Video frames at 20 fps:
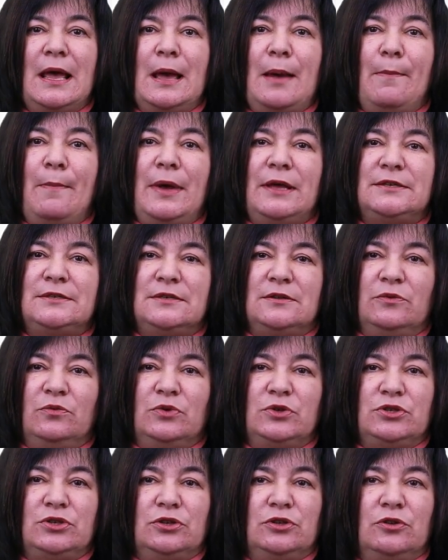Medicine,
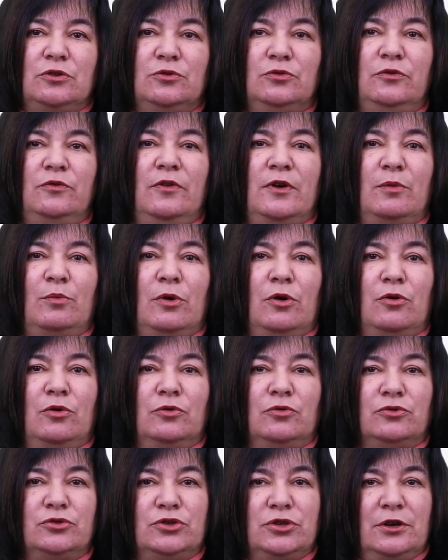which include
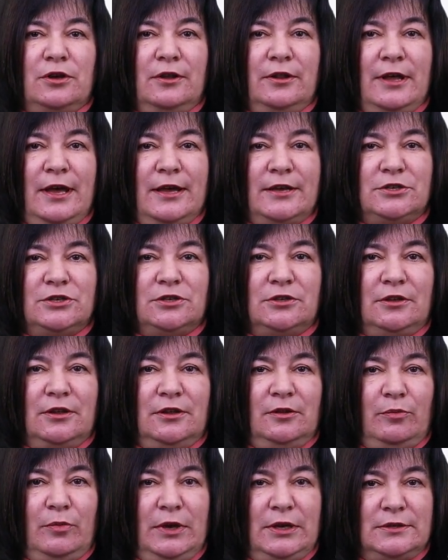pharmacological agents
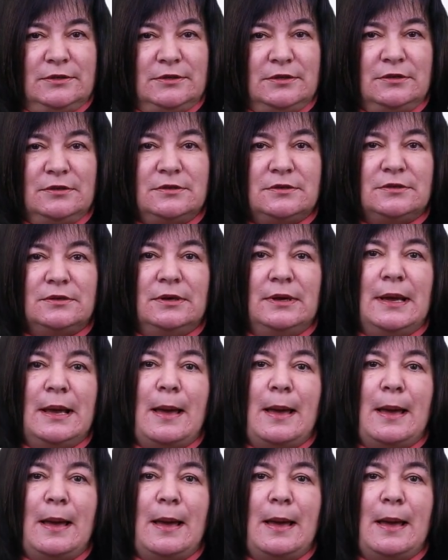and medicines,